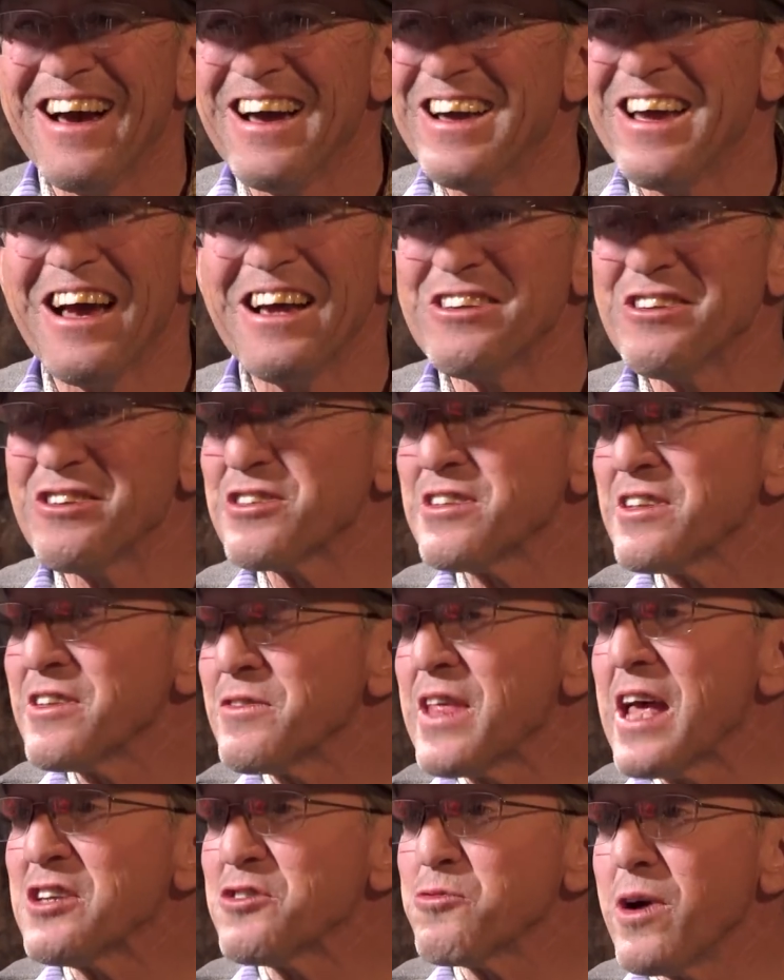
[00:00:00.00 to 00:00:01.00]
I
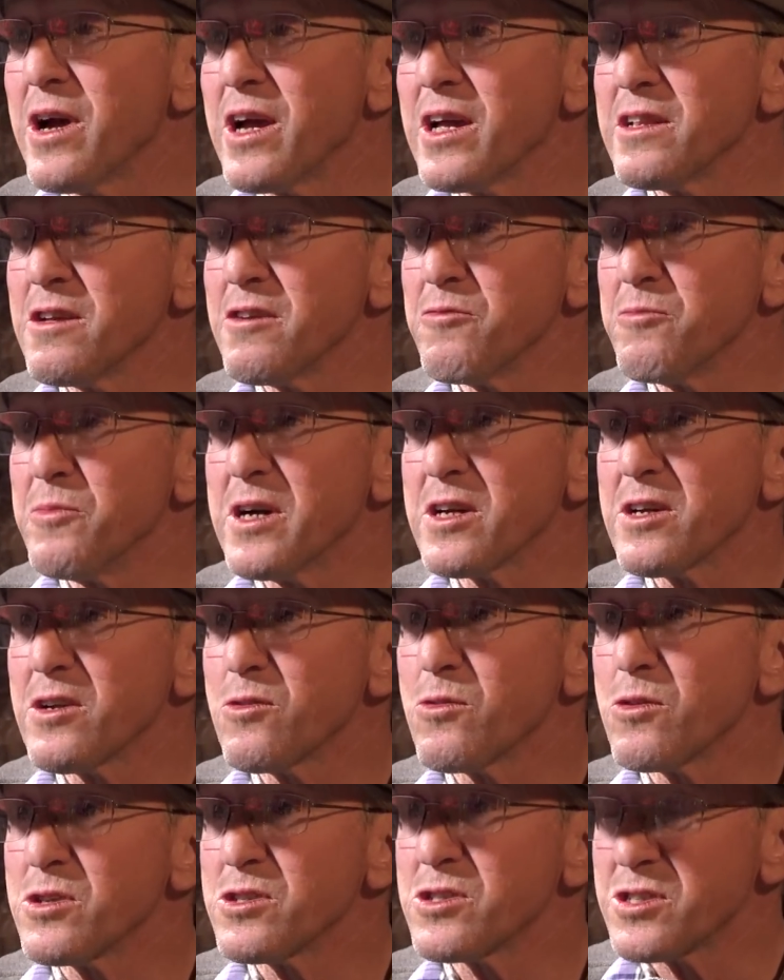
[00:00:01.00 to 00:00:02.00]
just, that's why I love
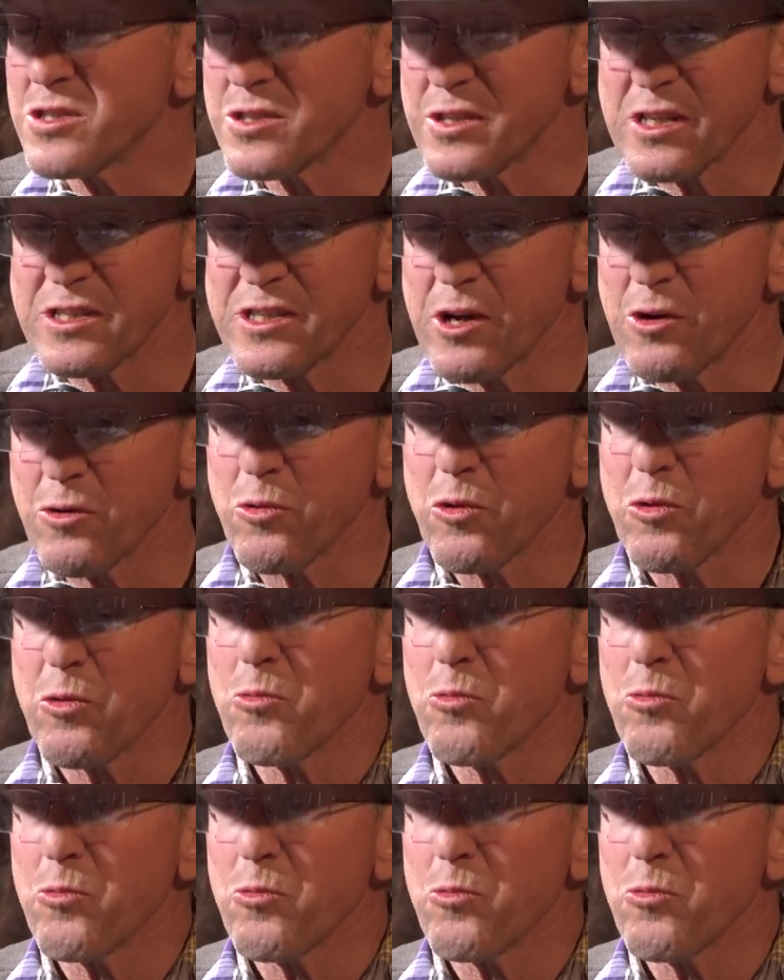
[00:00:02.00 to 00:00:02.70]
bucking horses, because they're